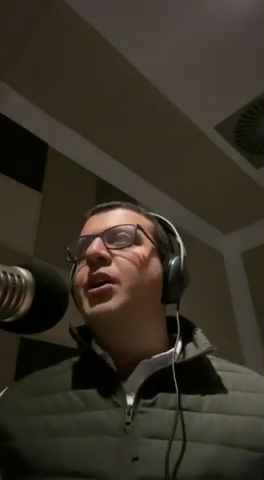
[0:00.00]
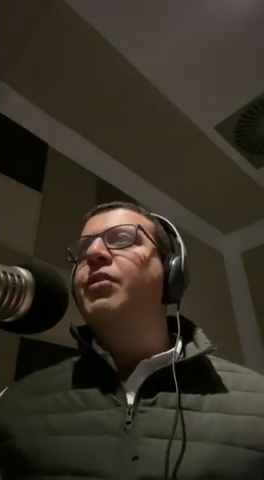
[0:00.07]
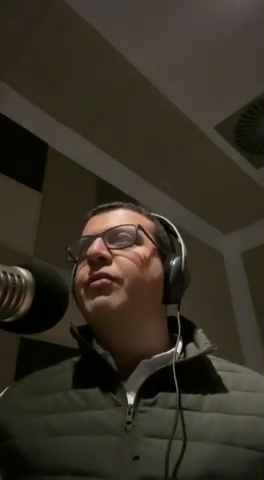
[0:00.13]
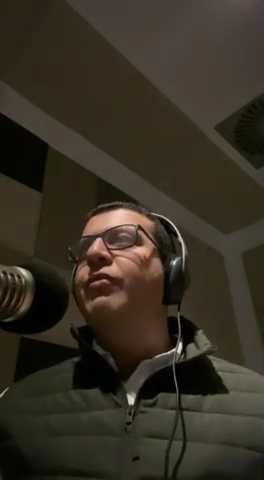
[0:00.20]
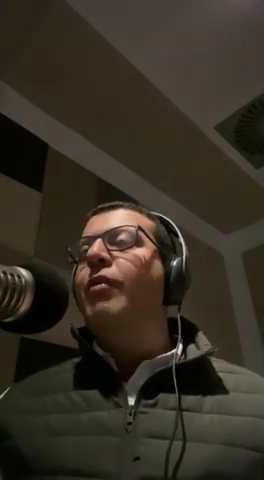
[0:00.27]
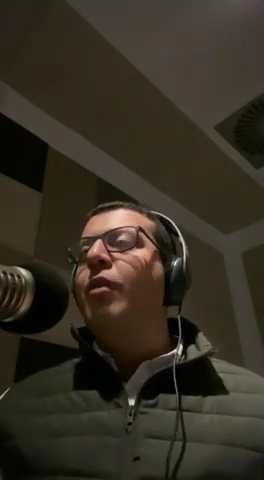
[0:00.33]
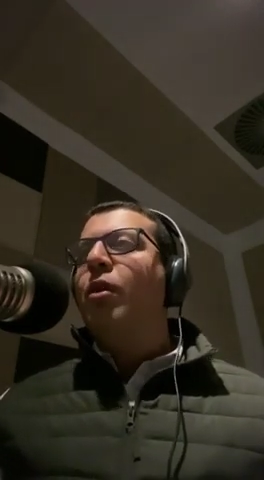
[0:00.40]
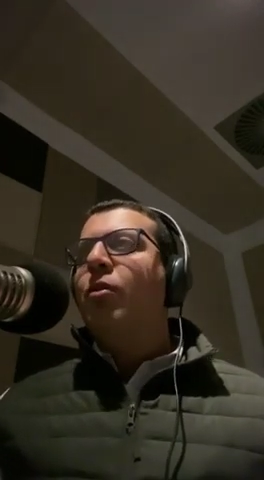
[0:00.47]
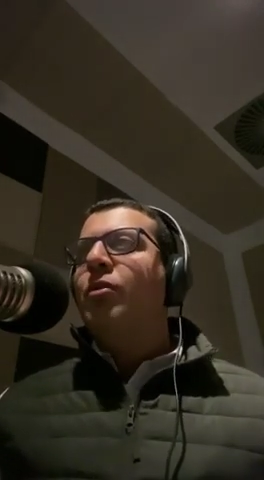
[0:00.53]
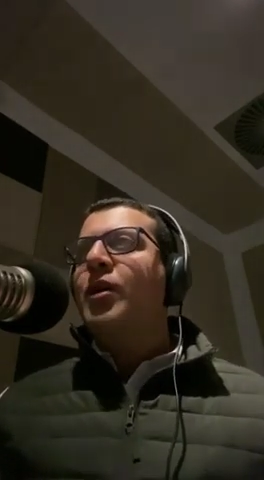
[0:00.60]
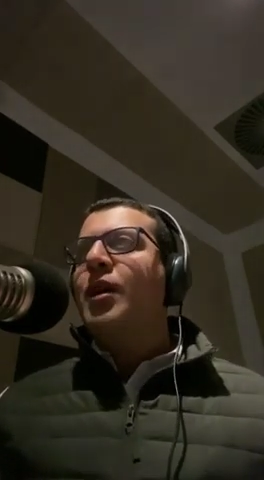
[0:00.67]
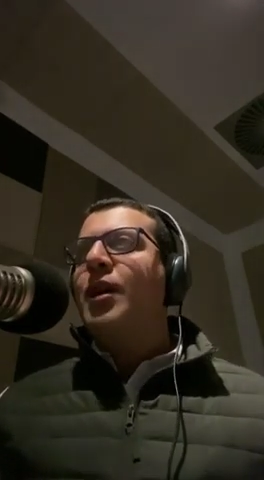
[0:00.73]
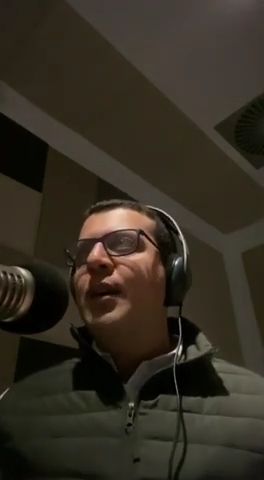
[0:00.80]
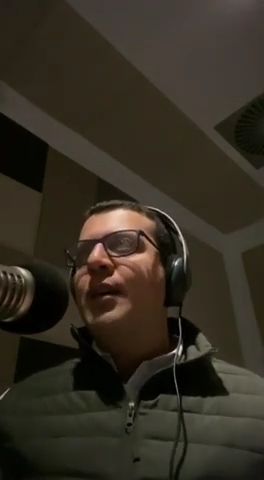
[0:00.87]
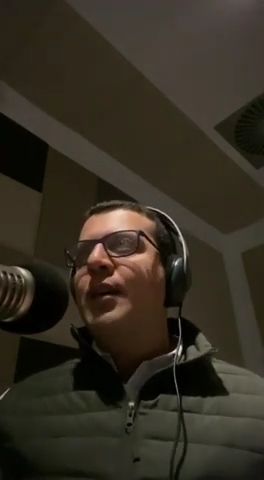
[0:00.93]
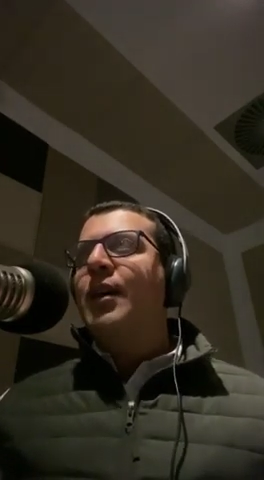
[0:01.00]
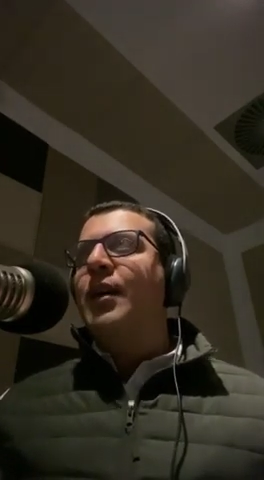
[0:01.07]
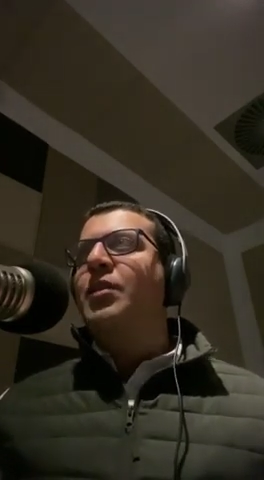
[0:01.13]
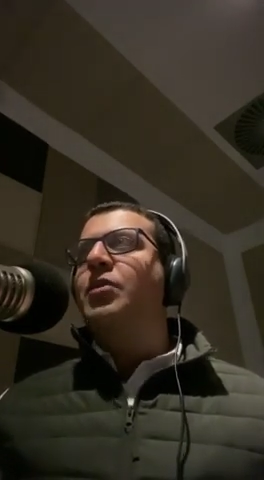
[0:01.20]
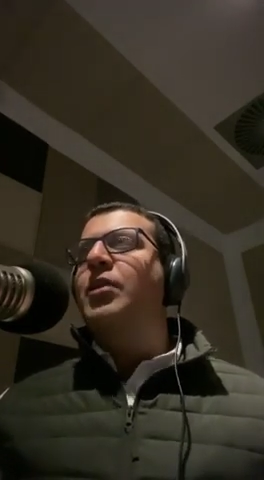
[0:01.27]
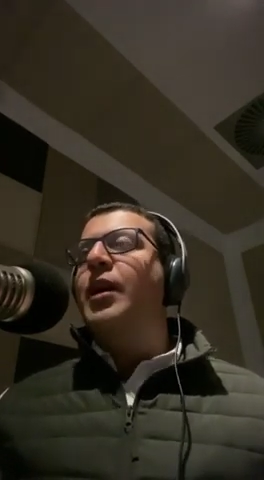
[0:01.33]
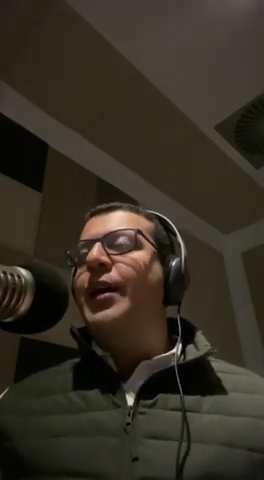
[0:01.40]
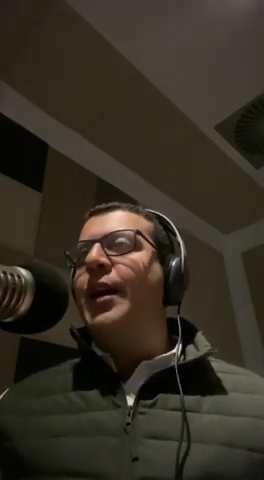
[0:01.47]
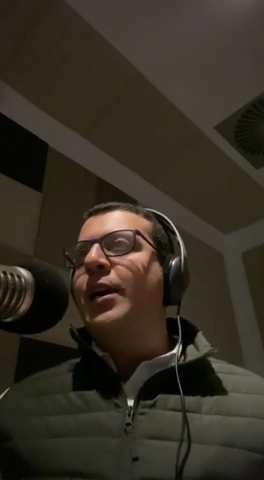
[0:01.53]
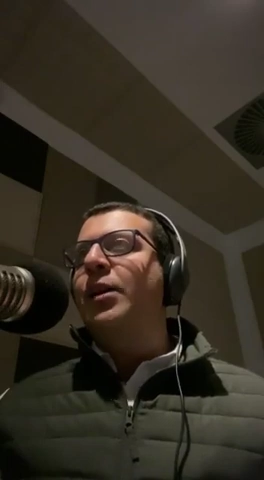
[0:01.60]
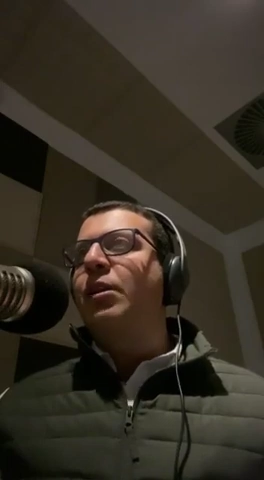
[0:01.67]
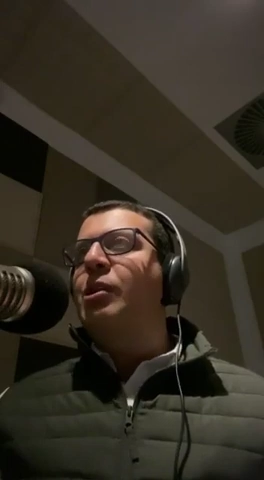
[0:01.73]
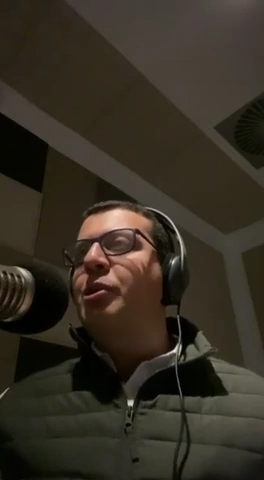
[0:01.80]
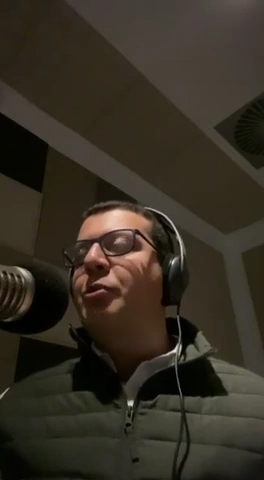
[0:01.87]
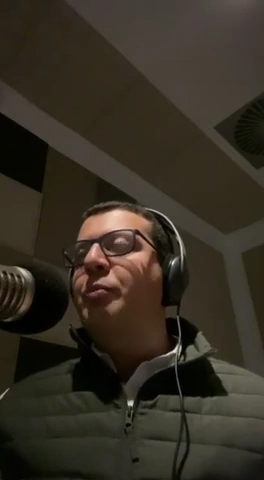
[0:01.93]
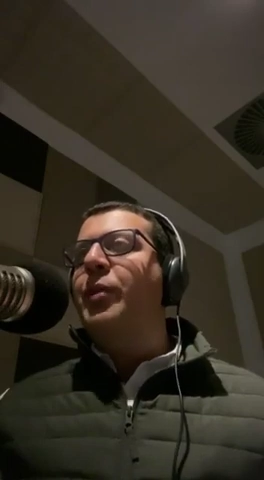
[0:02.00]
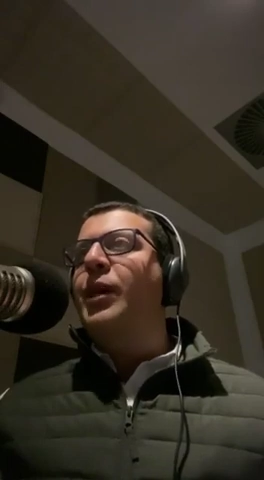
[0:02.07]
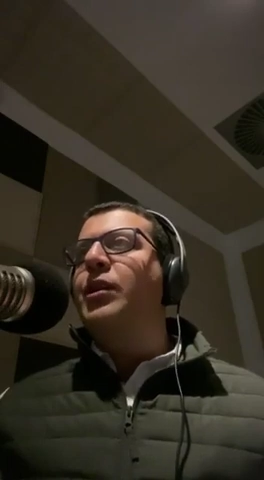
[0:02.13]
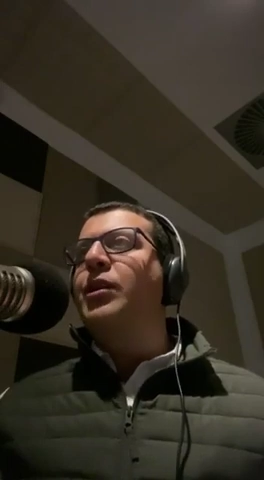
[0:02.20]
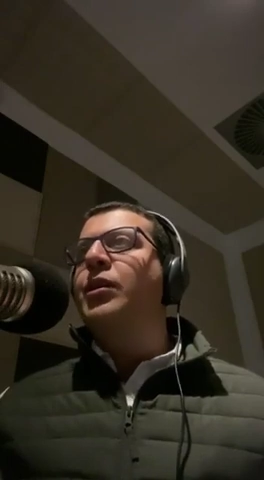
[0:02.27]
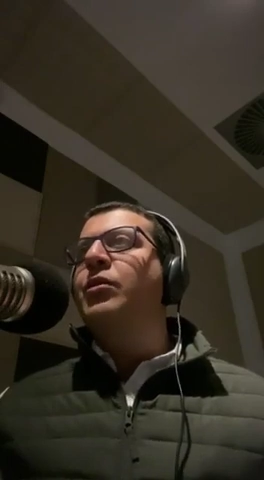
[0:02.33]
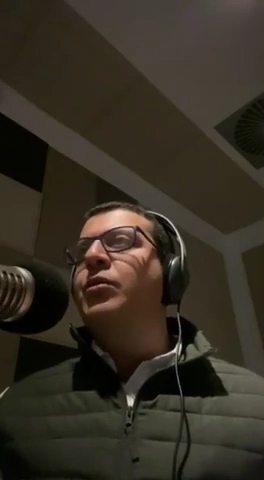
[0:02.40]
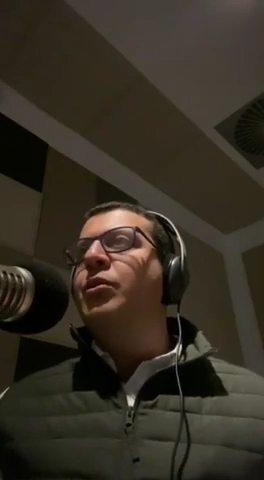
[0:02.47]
Follow the guidelines. Again, I'll repeat it.